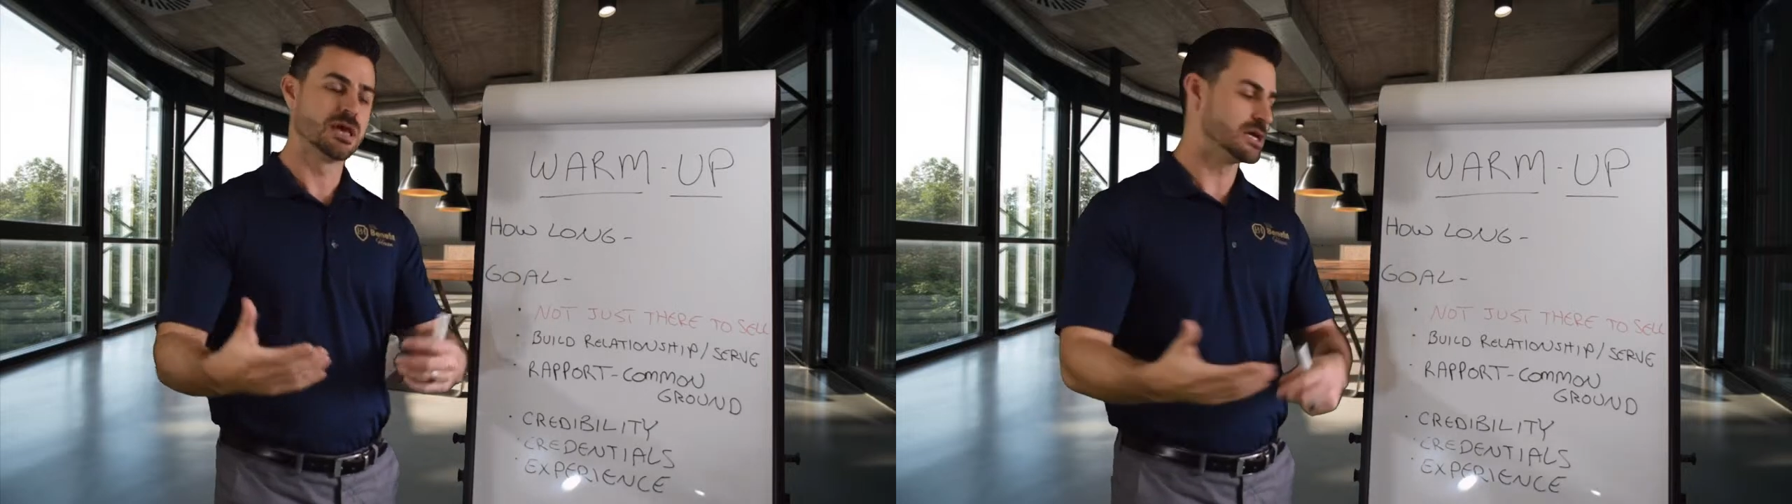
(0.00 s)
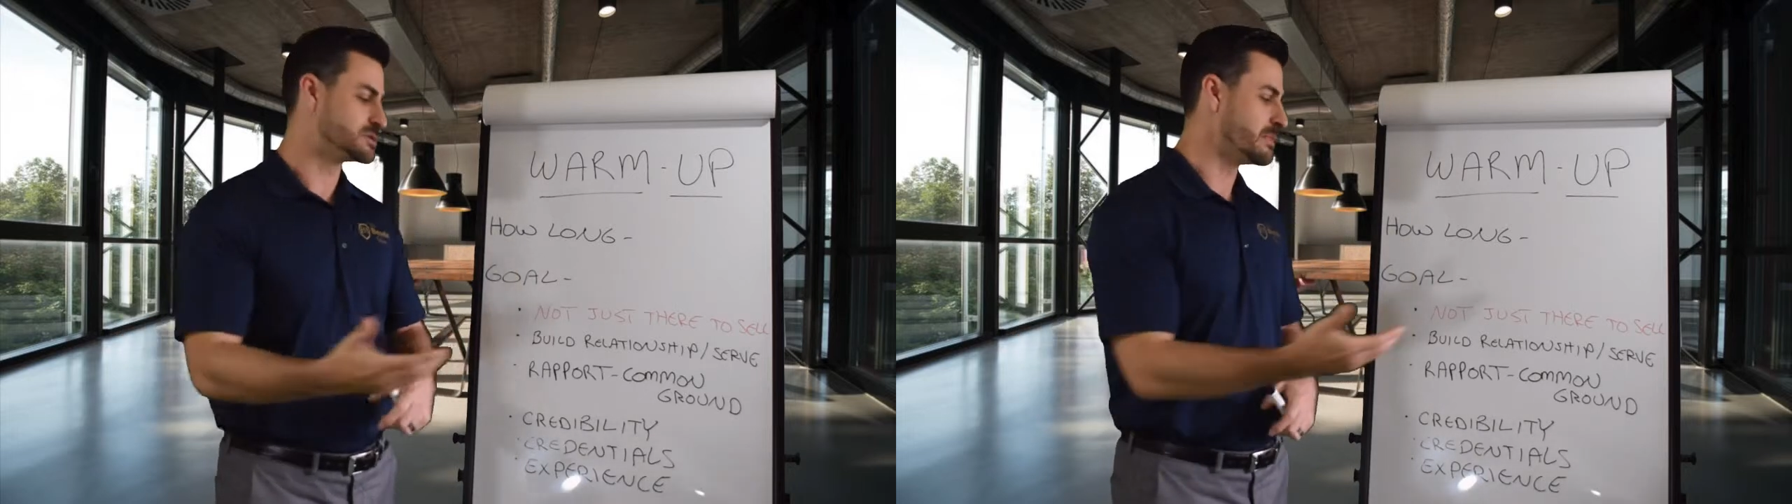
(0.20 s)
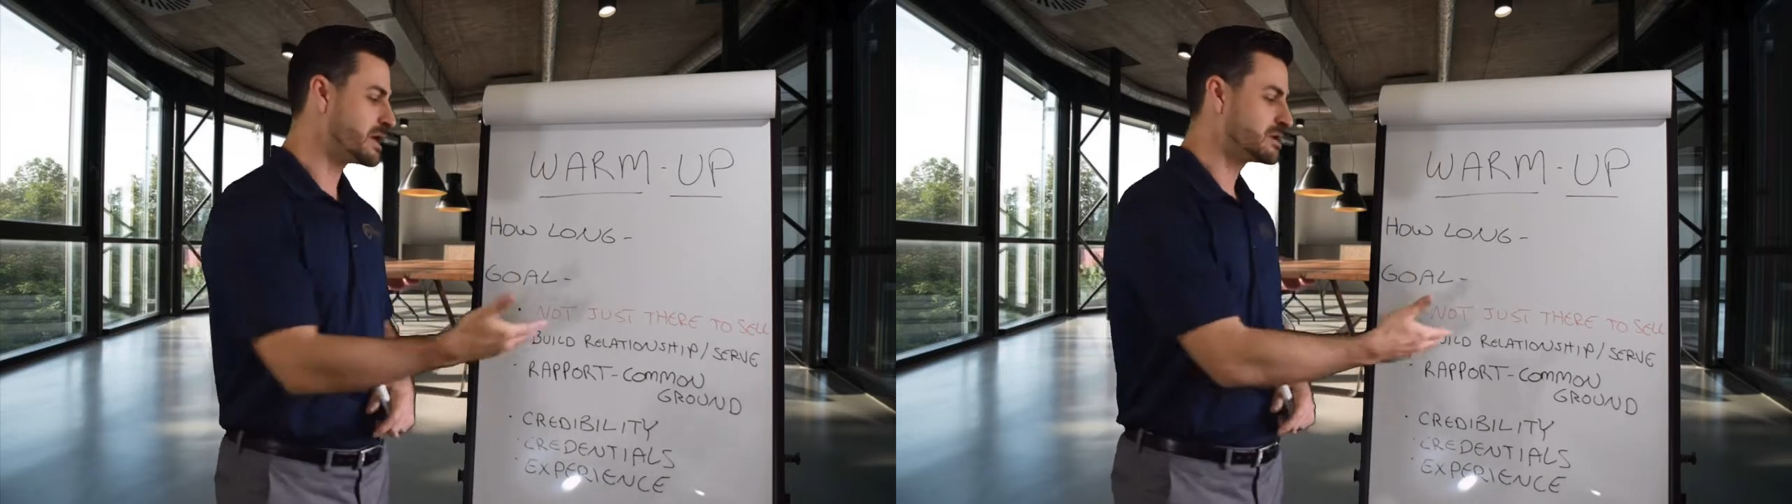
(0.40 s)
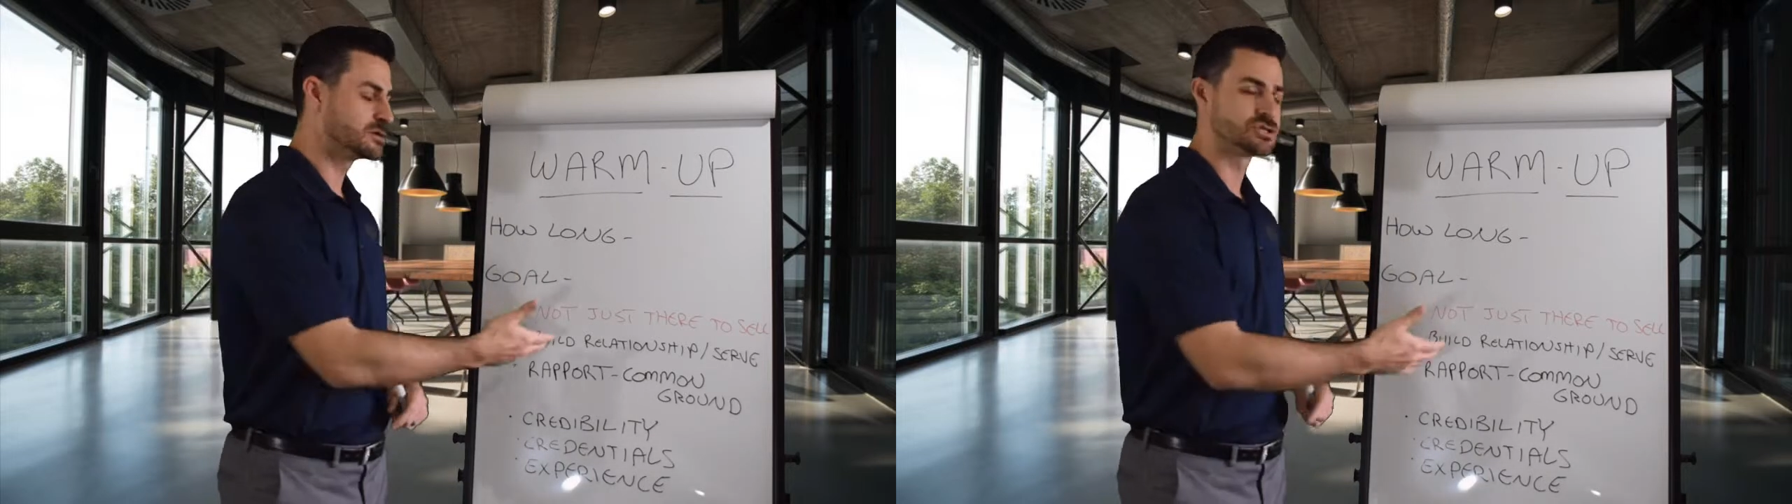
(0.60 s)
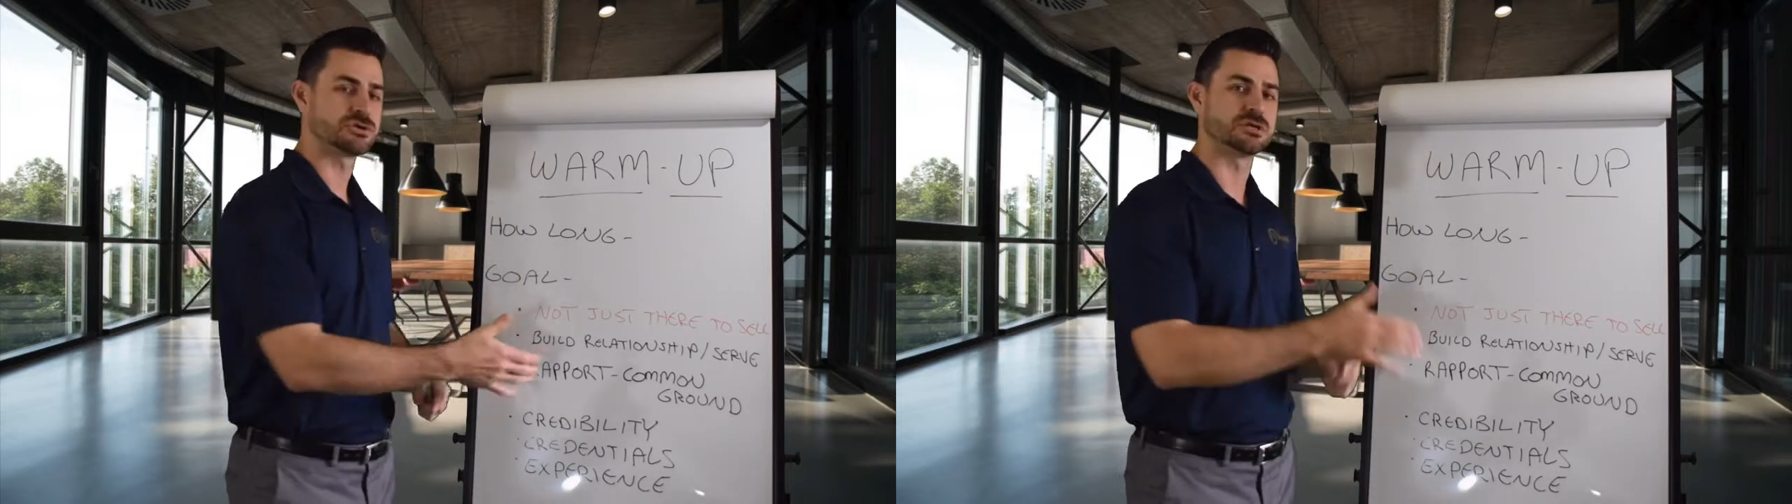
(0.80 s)
is making
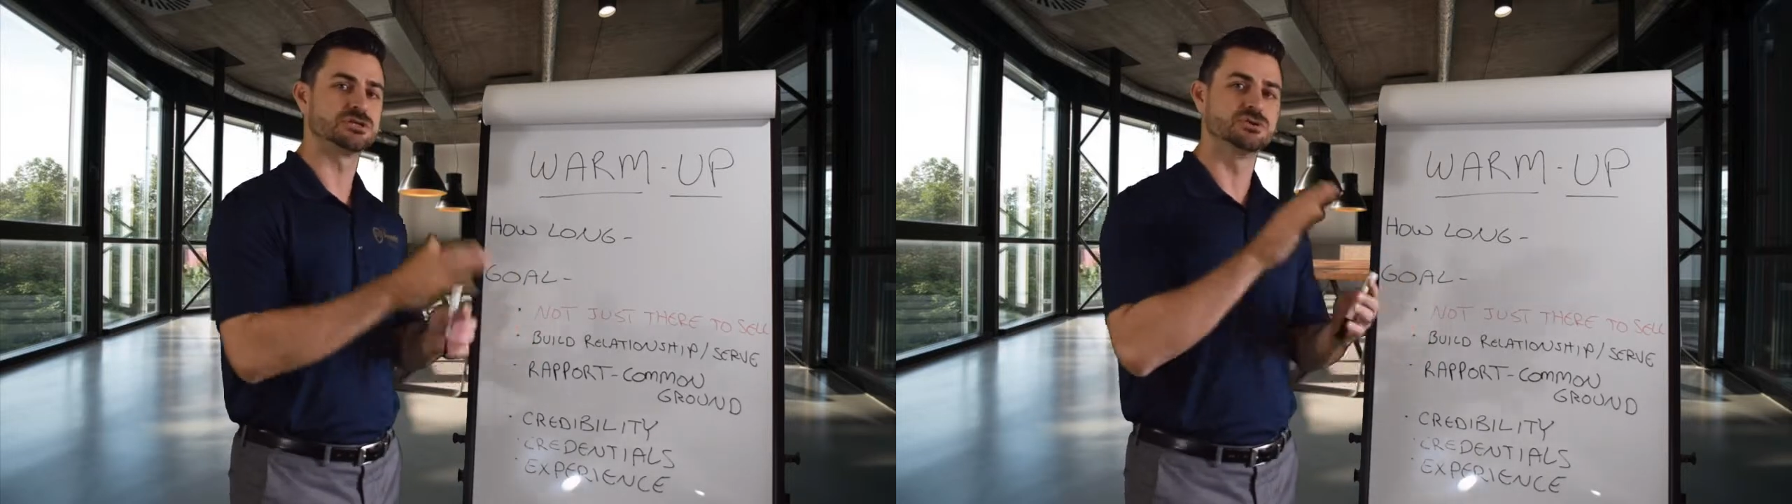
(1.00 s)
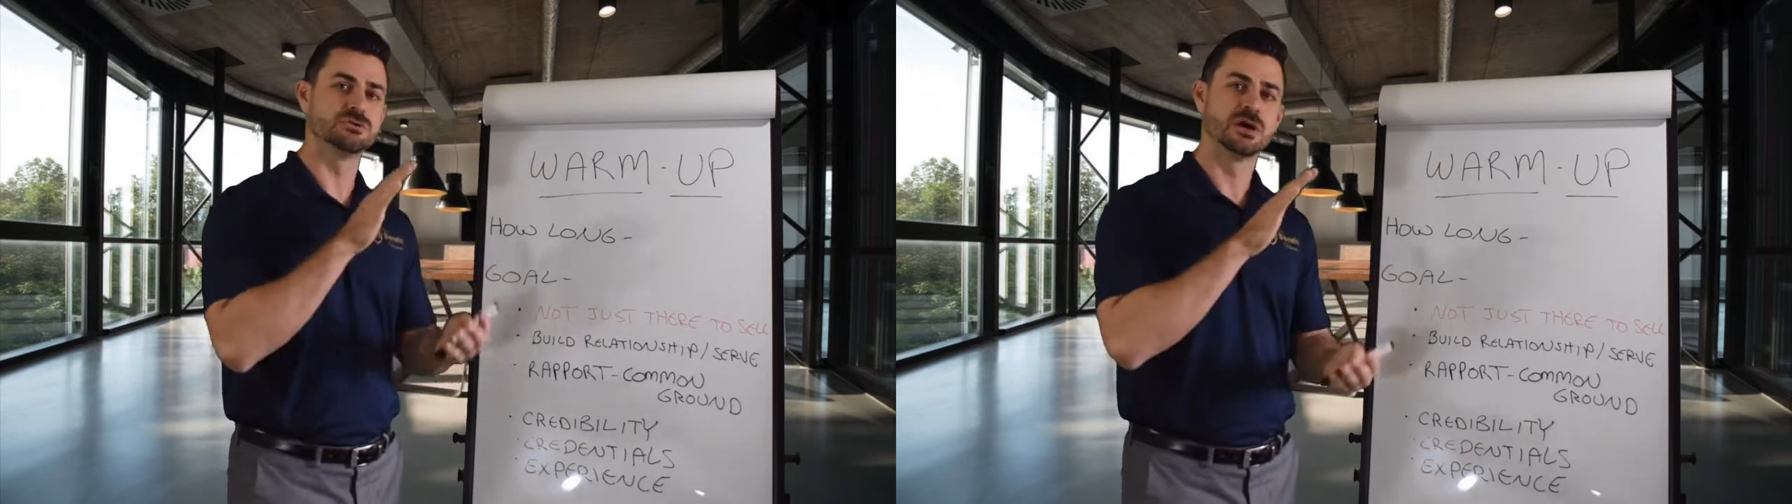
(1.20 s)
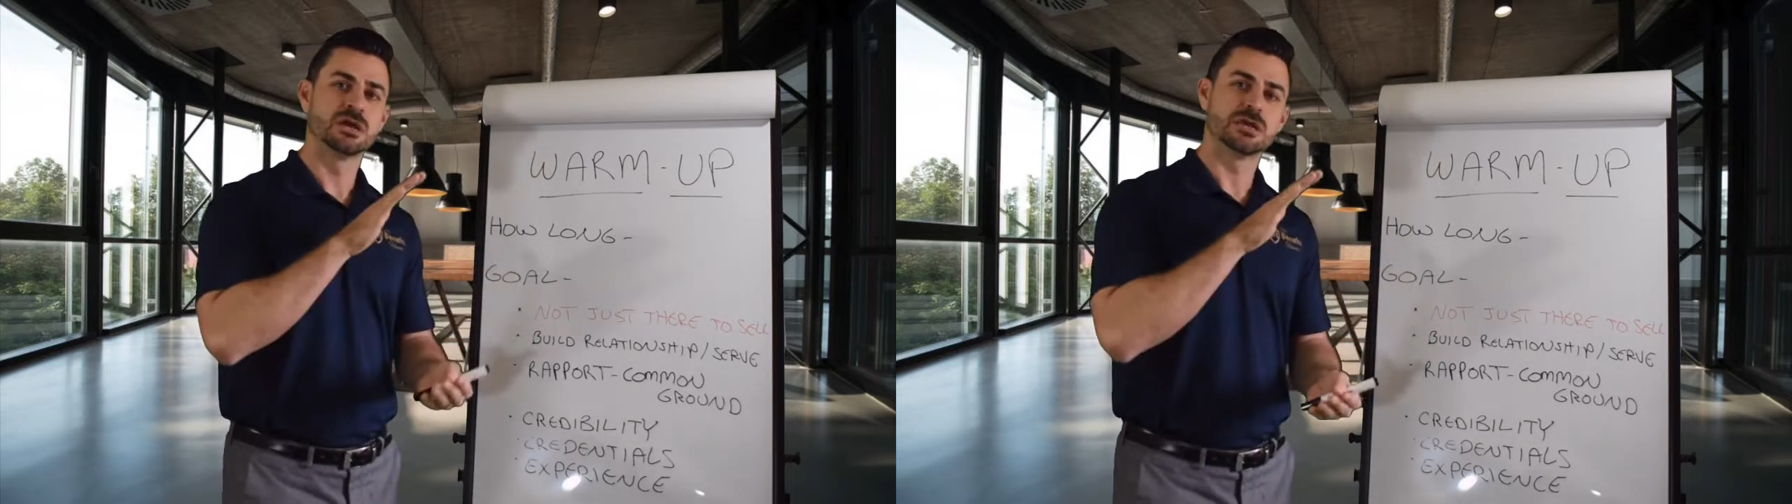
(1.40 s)
sure that you